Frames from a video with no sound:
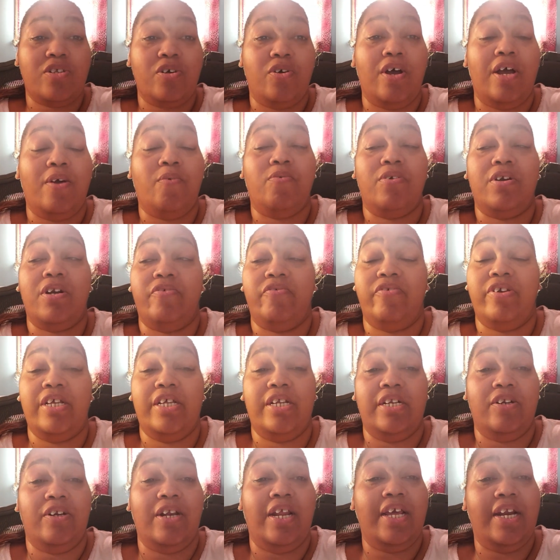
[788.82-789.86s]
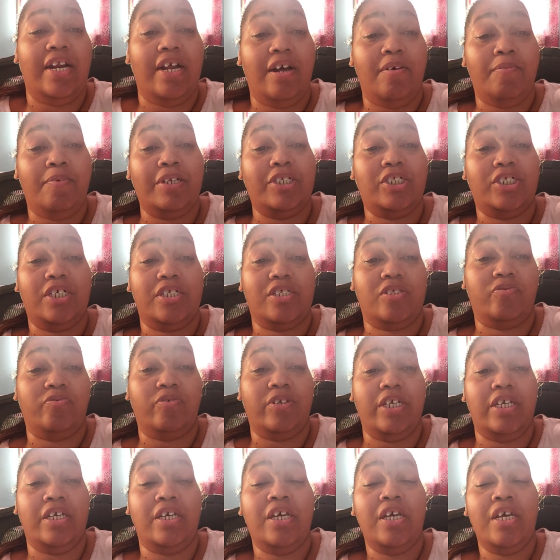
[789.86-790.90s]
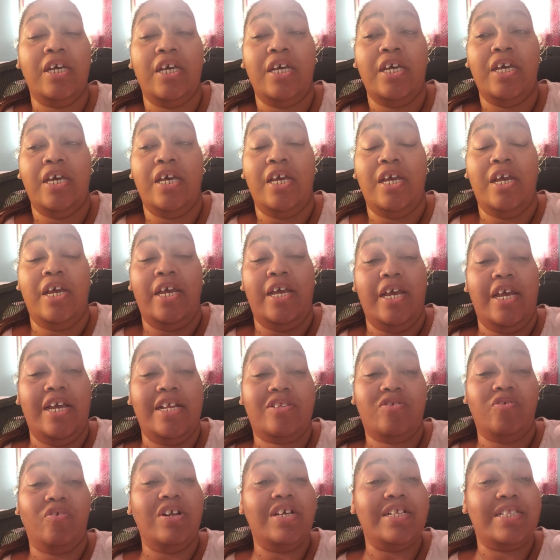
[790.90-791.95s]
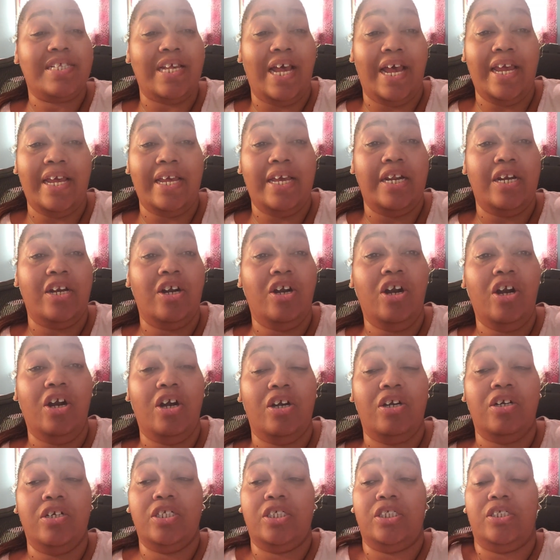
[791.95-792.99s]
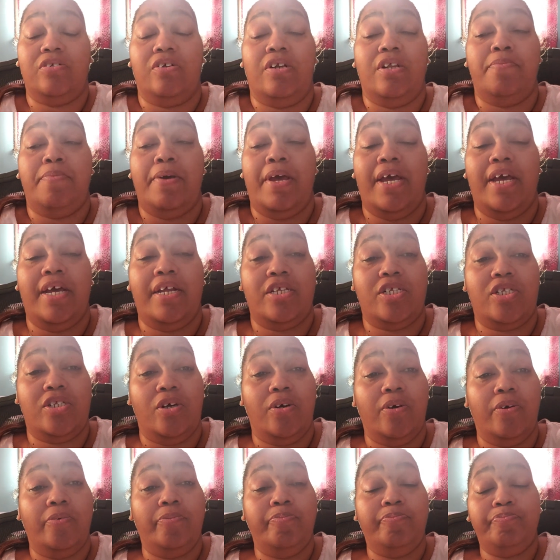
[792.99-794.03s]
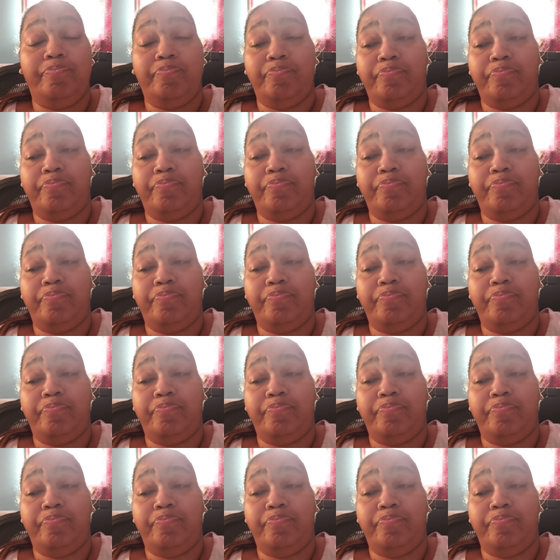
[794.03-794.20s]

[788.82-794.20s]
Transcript: so I want to really lay down. My chest really, it's really tight and it hurts really bad. So,